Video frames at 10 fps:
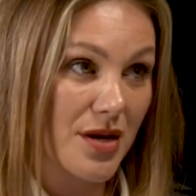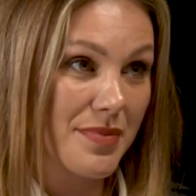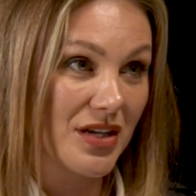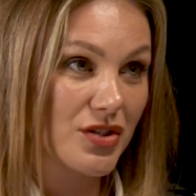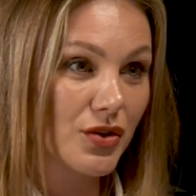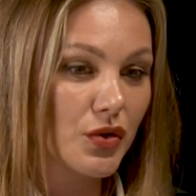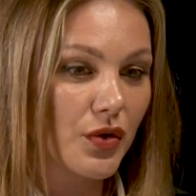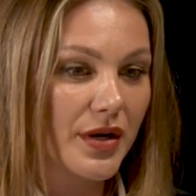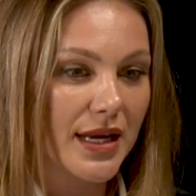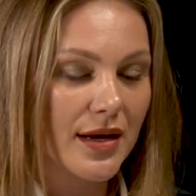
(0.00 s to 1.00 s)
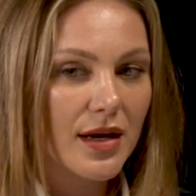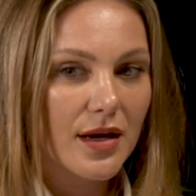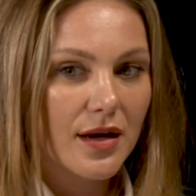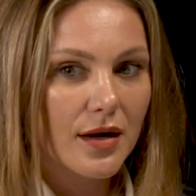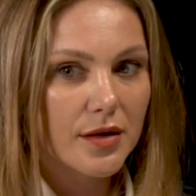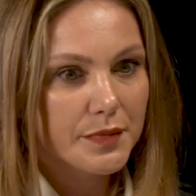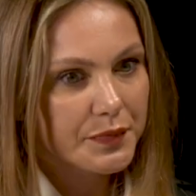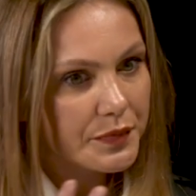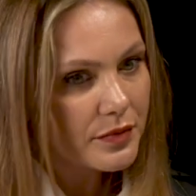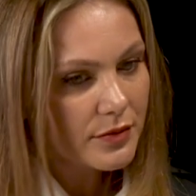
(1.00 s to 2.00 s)
Arabia is not only
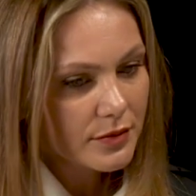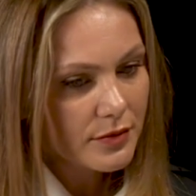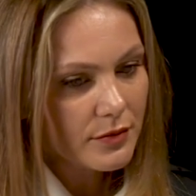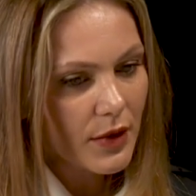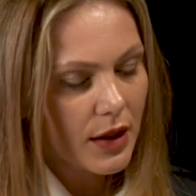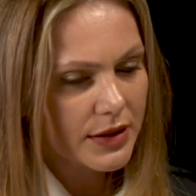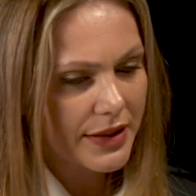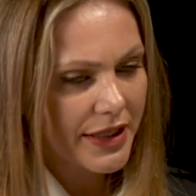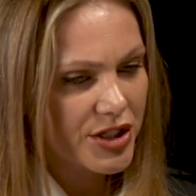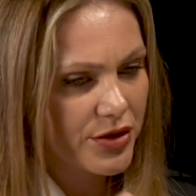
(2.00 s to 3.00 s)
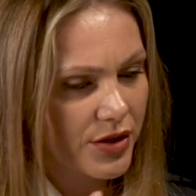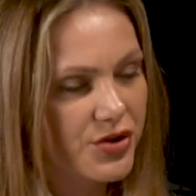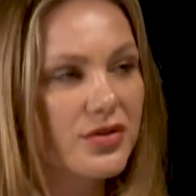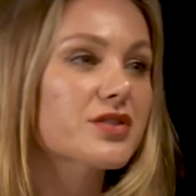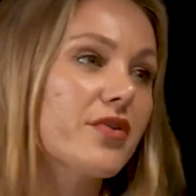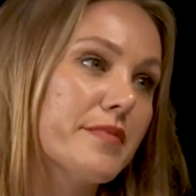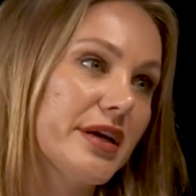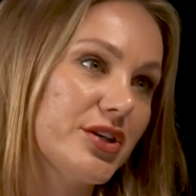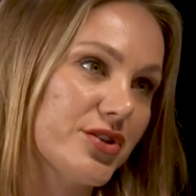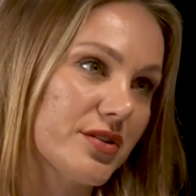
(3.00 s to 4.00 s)
the national
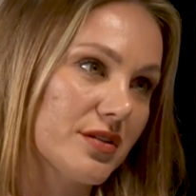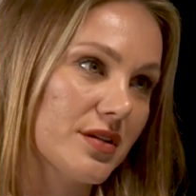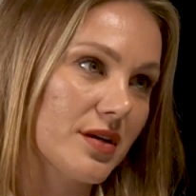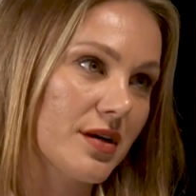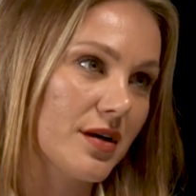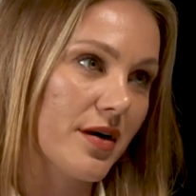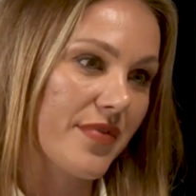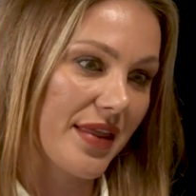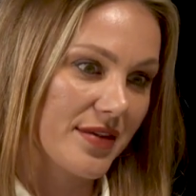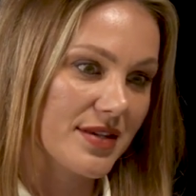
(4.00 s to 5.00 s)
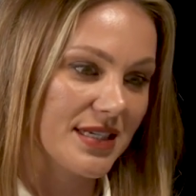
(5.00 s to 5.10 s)
transformation that